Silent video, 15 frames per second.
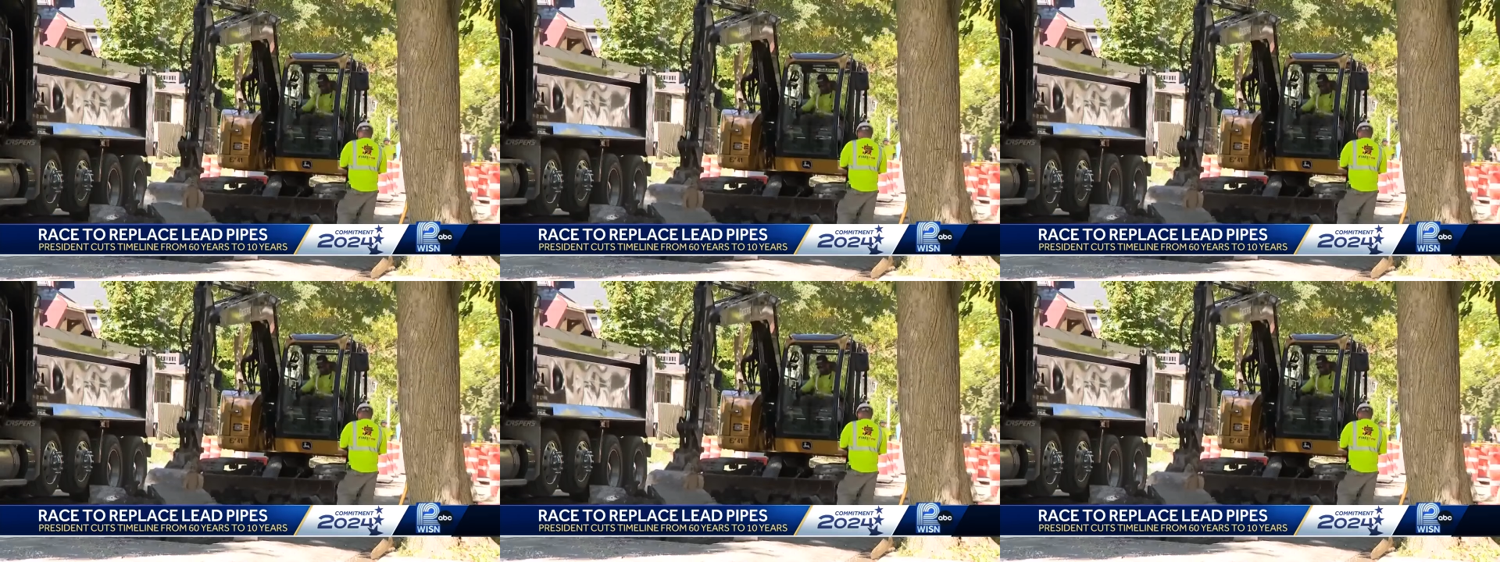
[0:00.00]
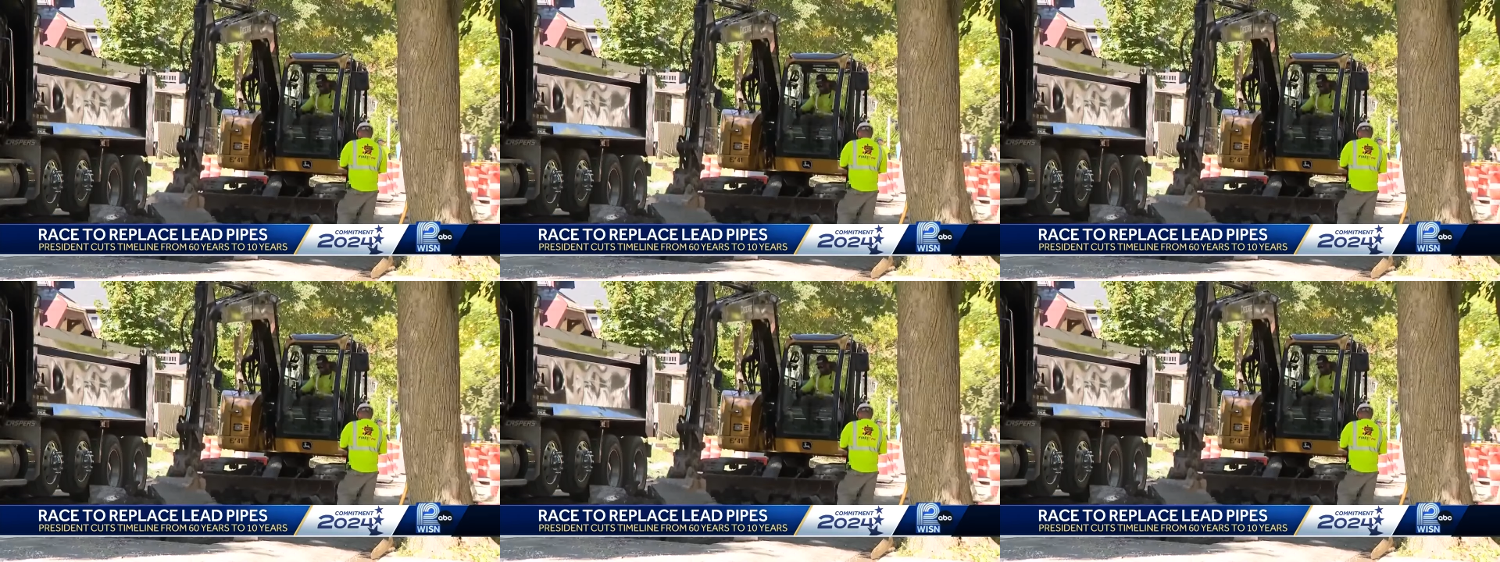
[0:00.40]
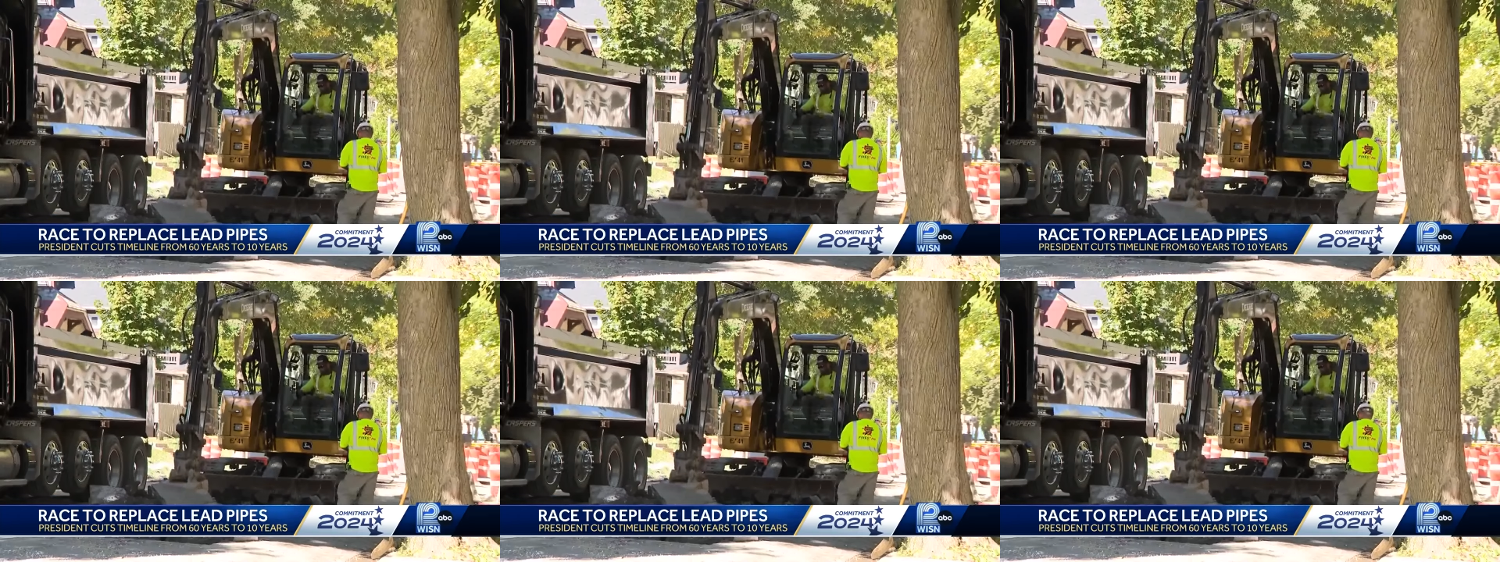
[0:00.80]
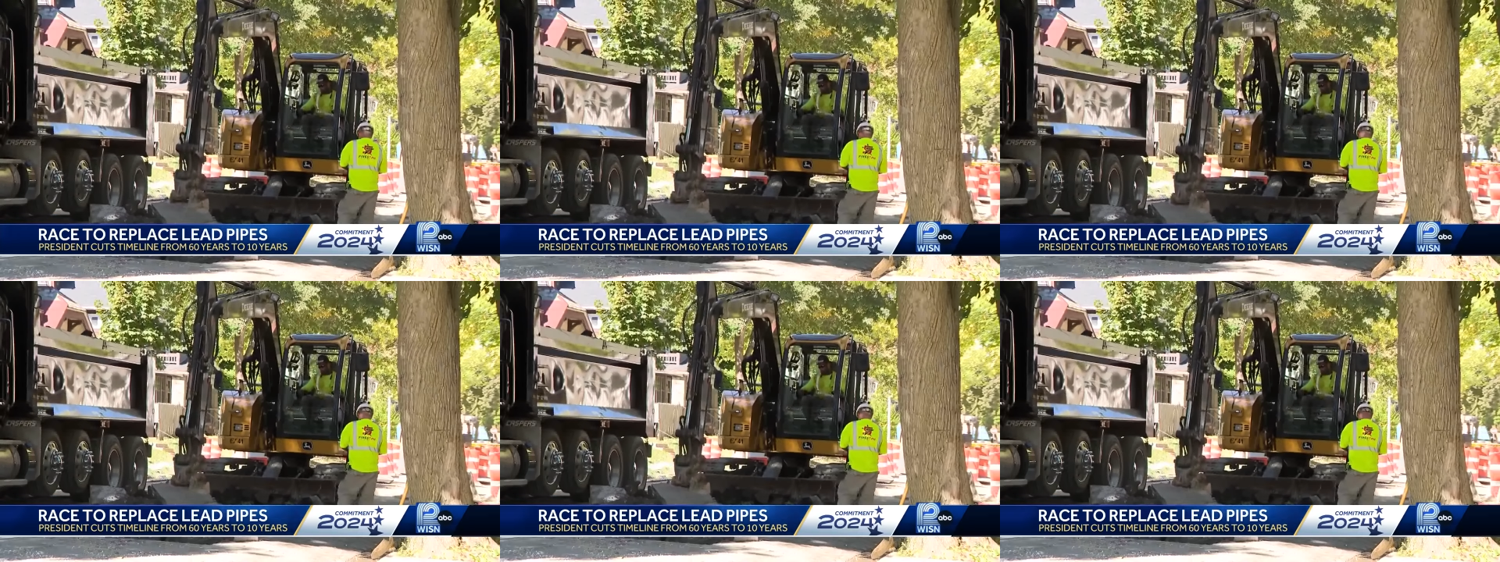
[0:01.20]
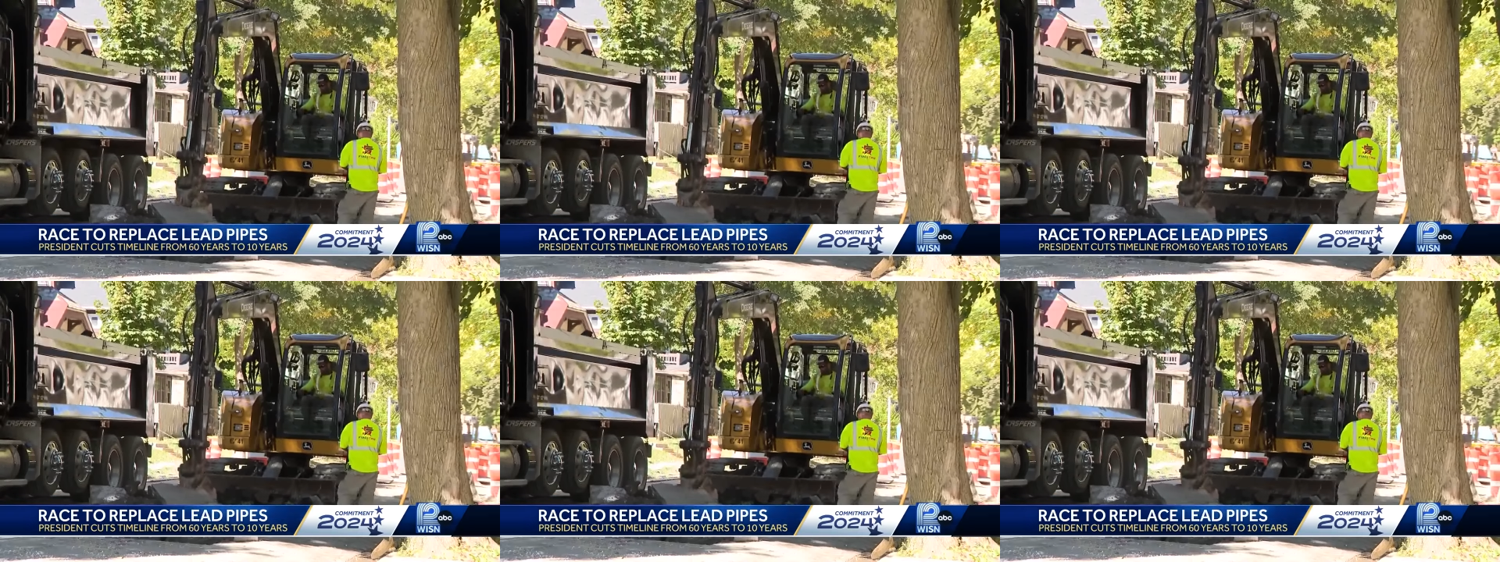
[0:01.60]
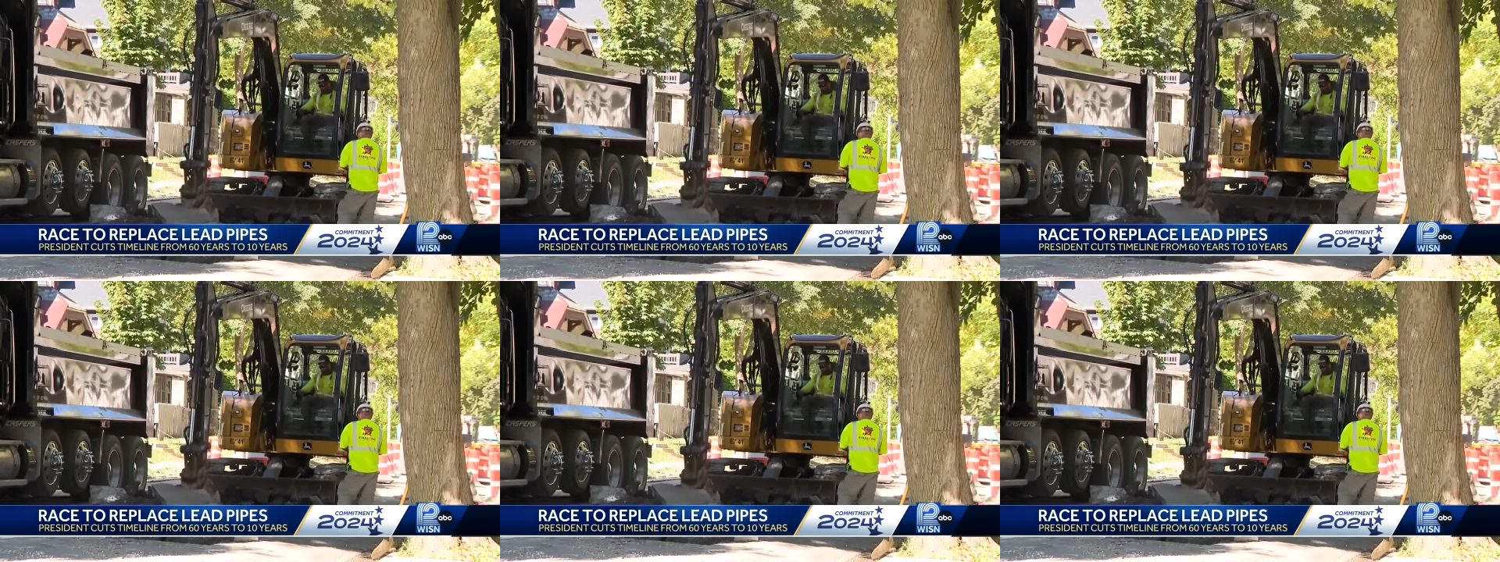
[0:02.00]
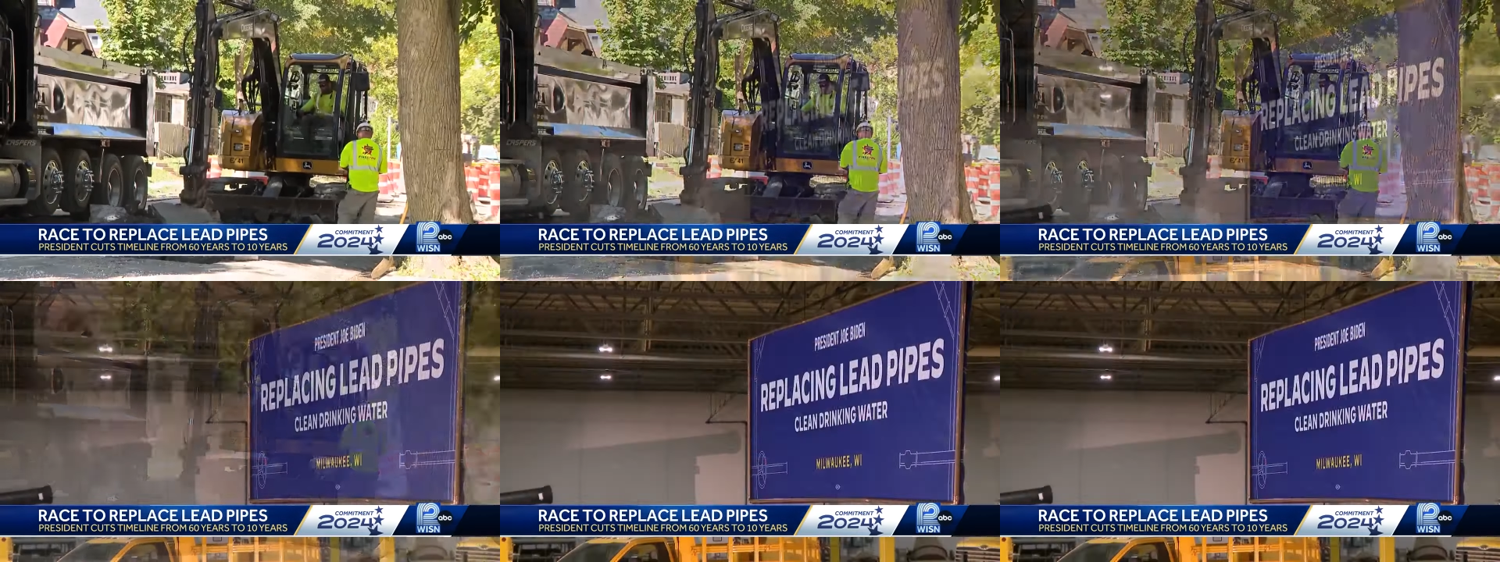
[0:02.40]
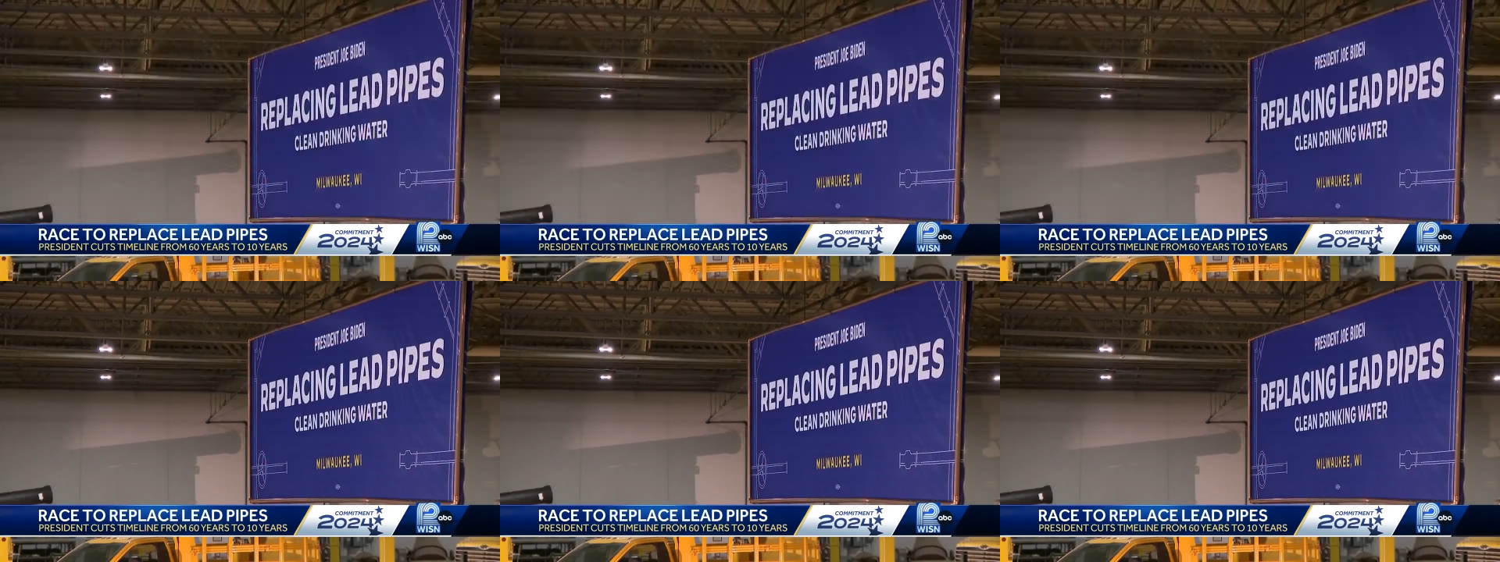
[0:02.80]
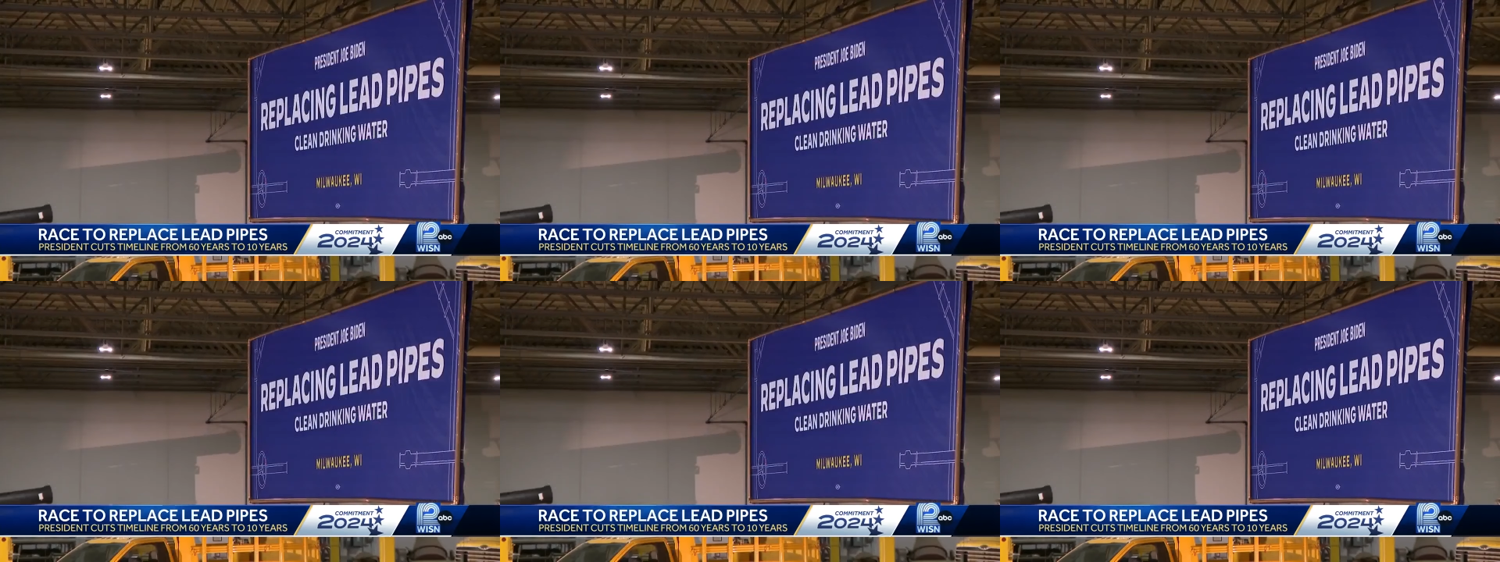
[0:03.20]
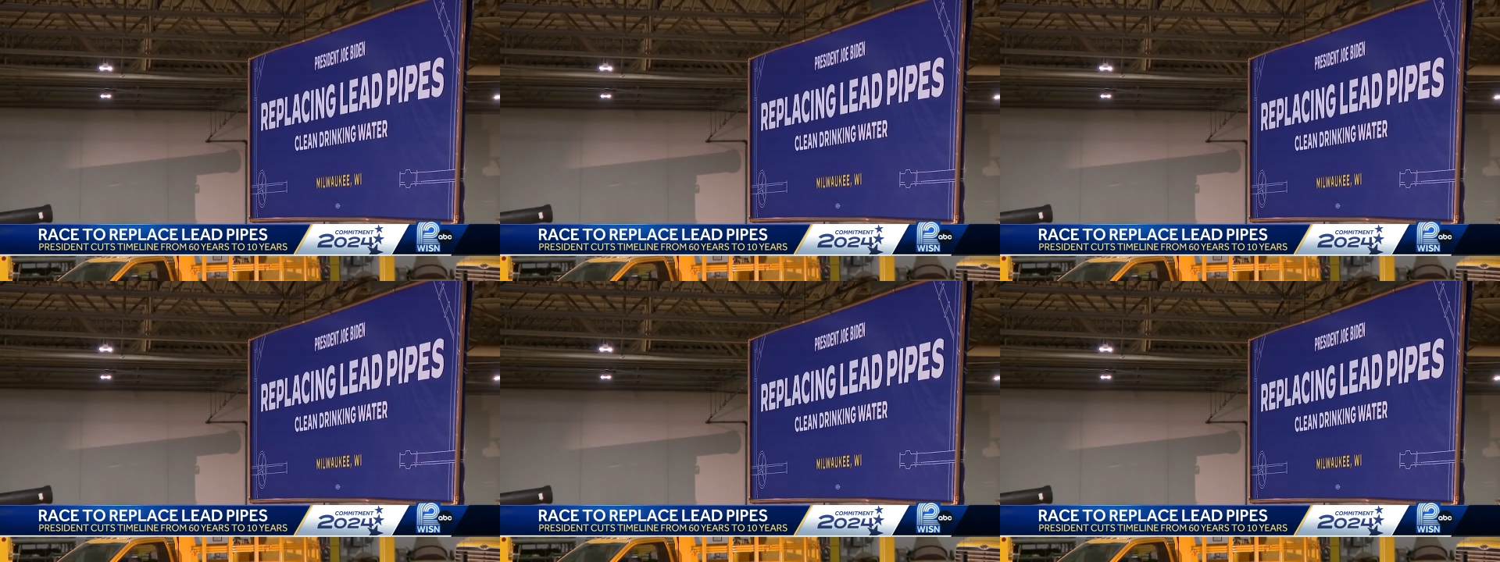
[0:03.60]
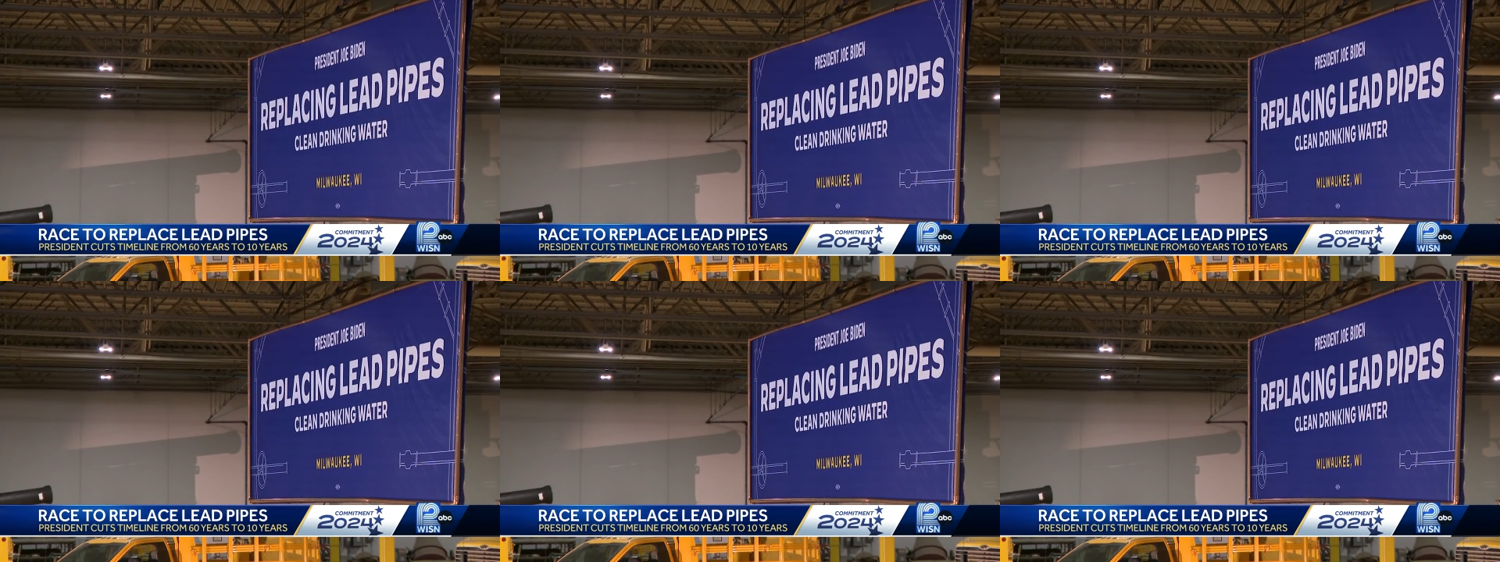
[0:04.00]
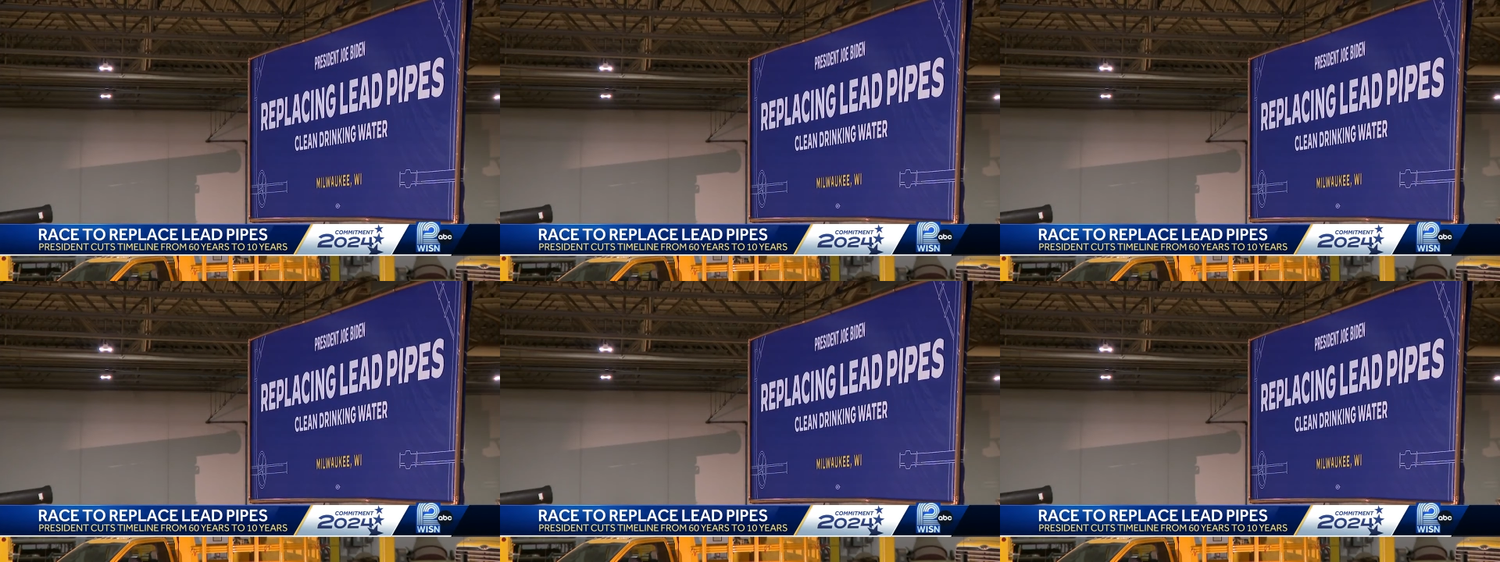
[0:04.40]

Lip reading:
Nobody's mouth can be seen.